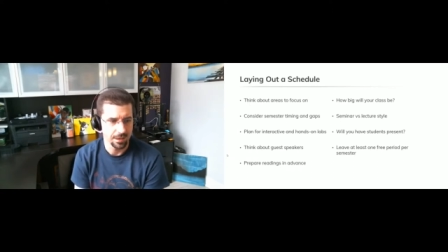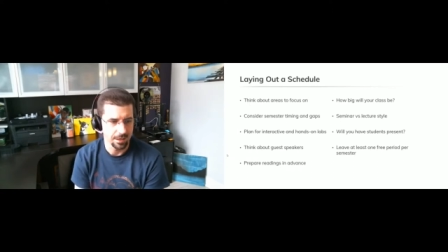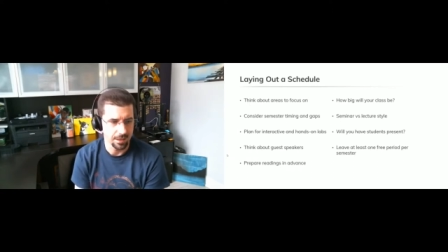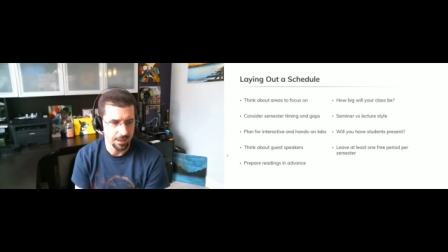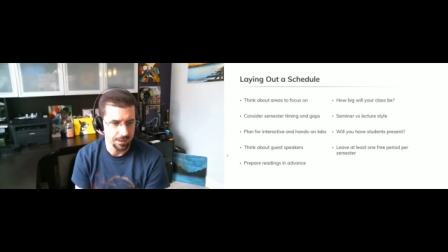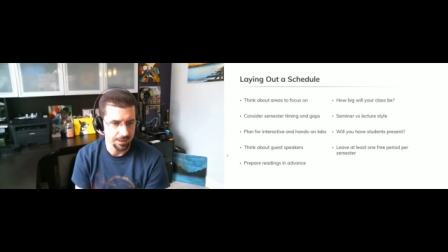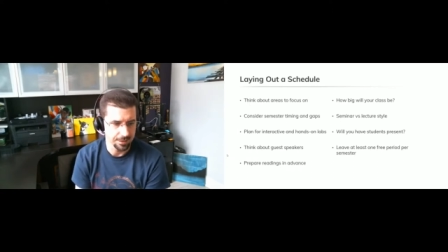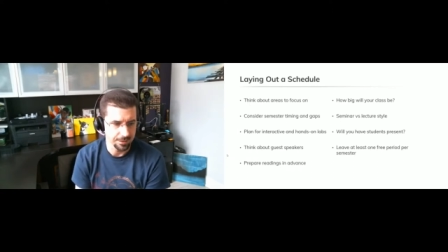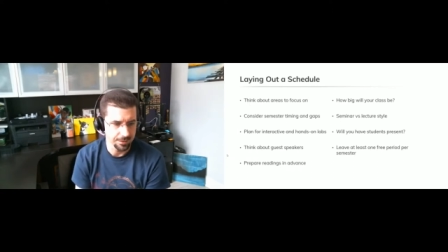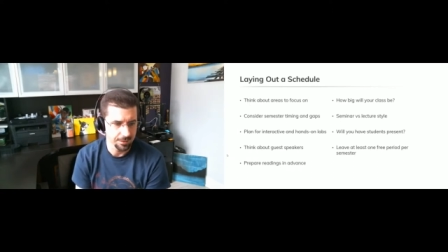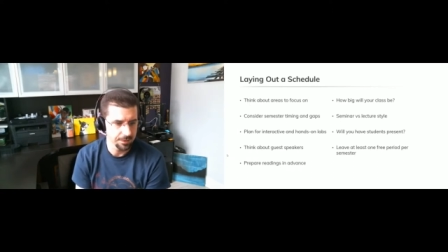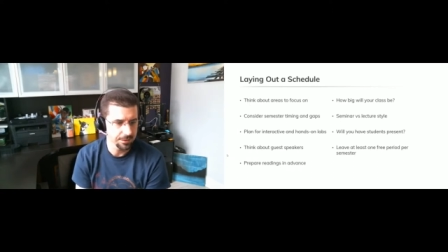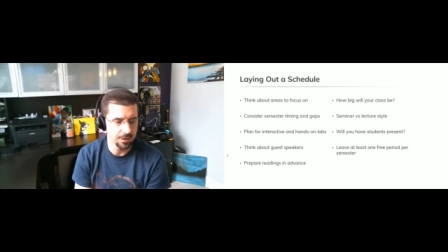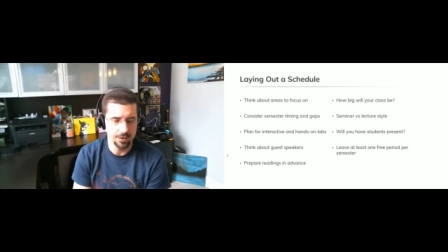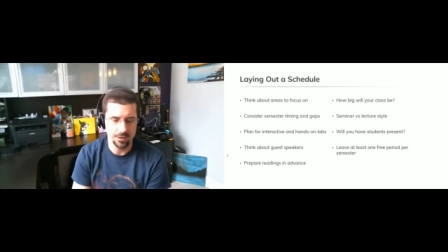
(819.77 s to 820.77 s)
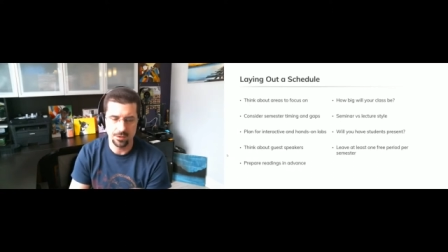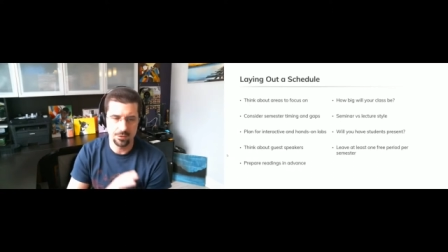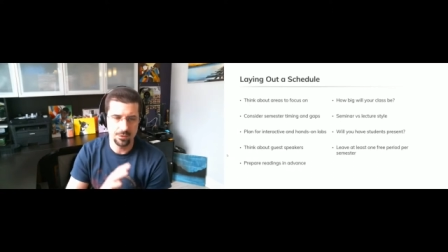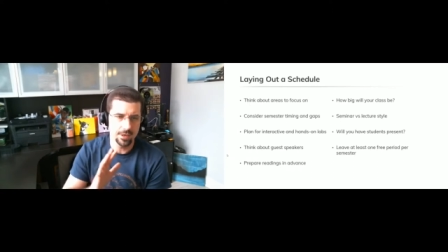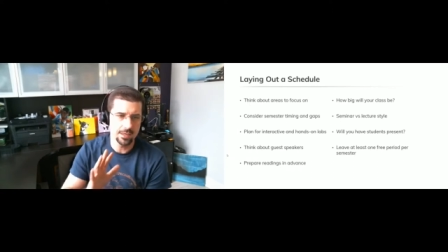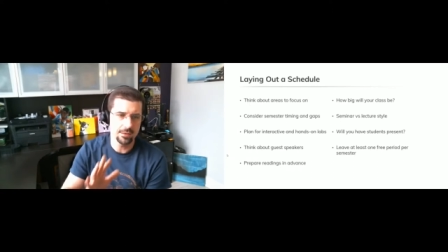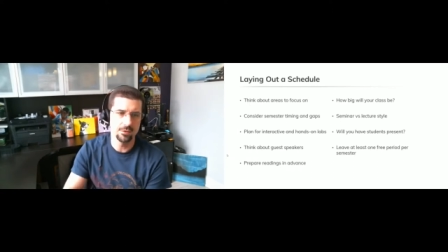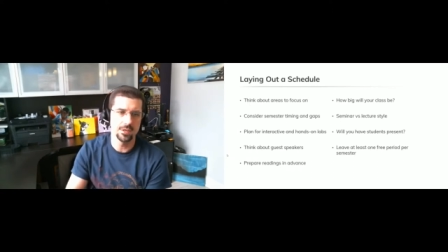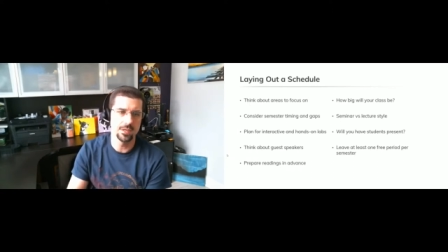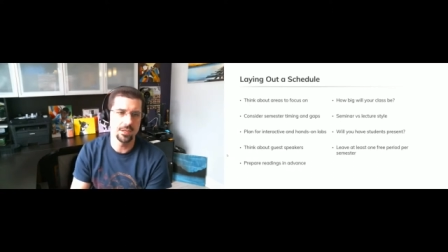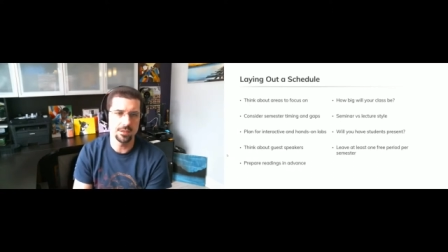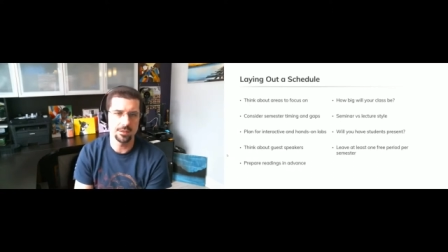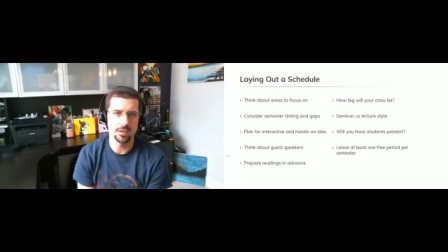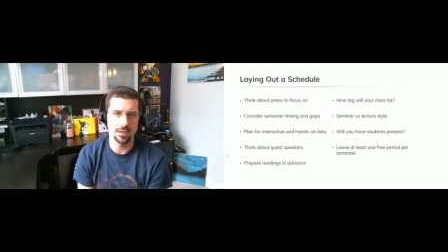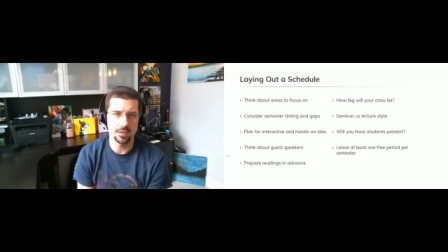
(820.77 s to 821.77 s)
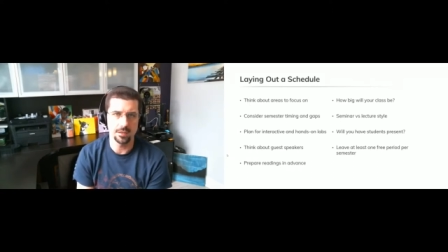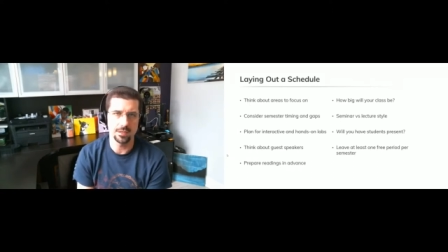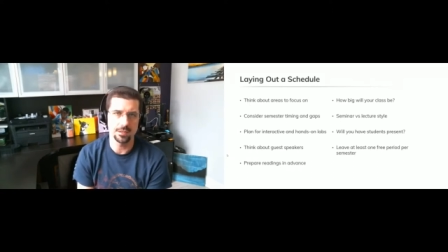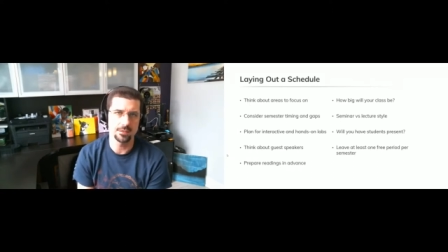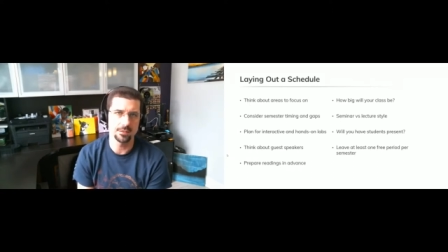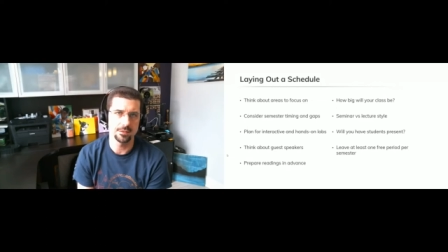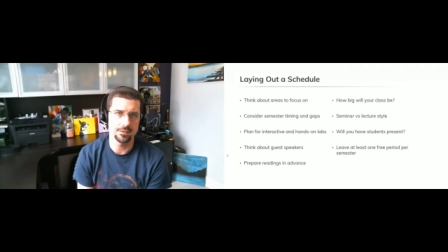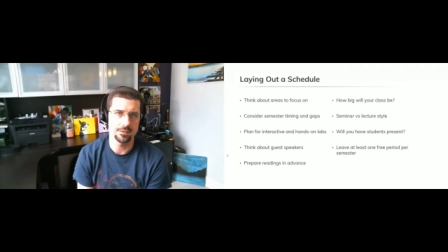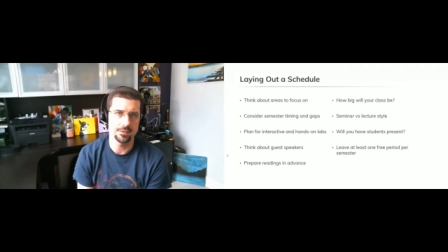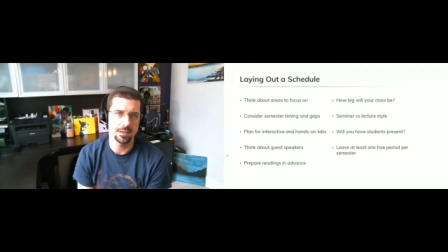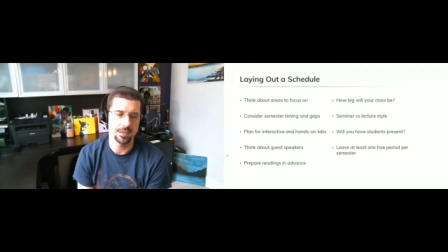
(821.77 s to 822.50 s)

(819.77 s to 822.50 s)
Uh, a great reading that I like to